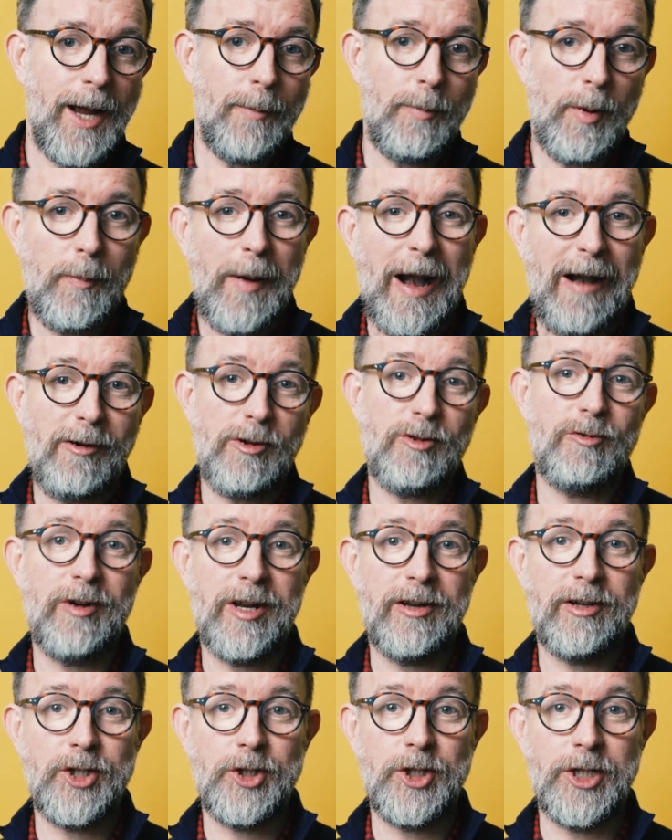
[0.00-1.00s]
a preparatory
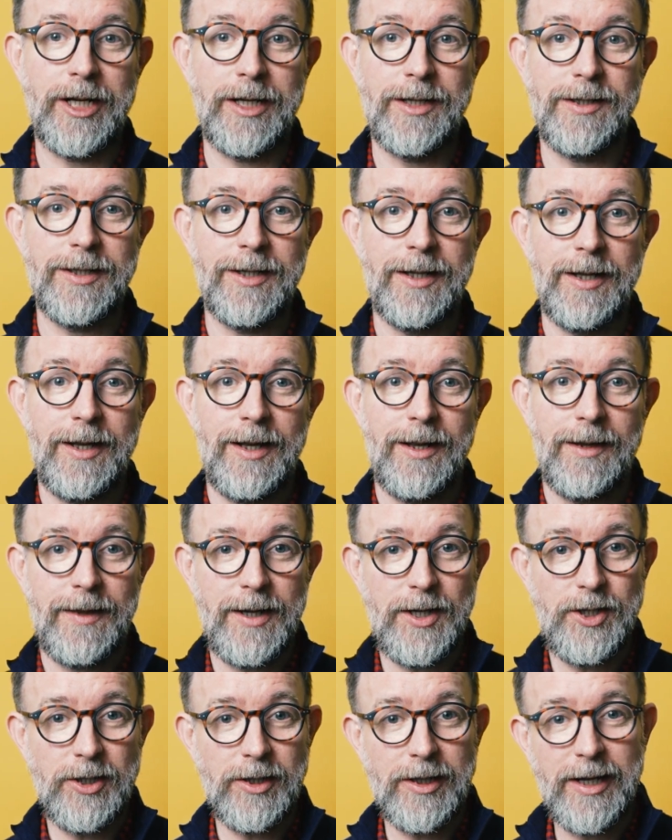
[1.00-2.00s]
sheet.
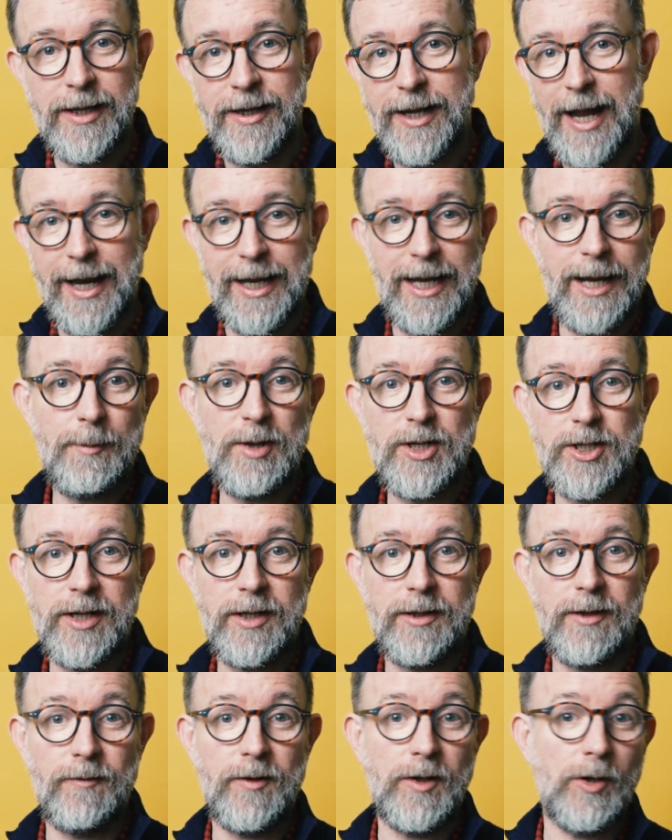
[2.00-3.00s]
This should contain
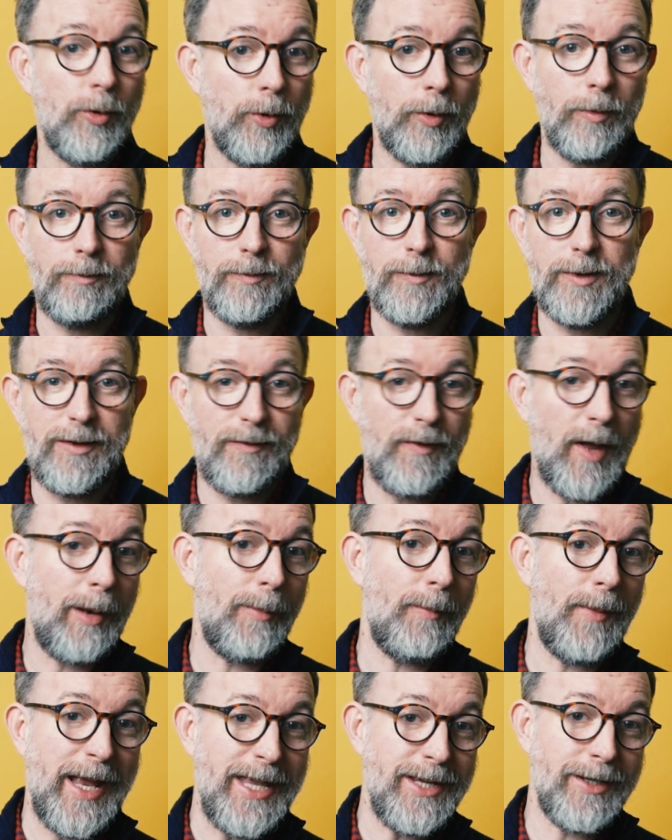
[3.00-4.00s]
images of your
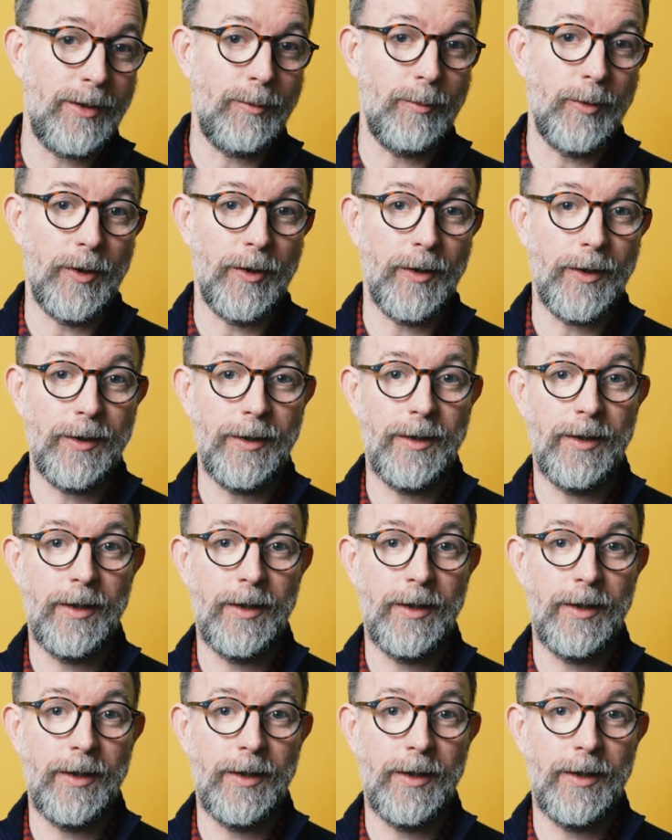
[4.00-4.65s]
developmental work,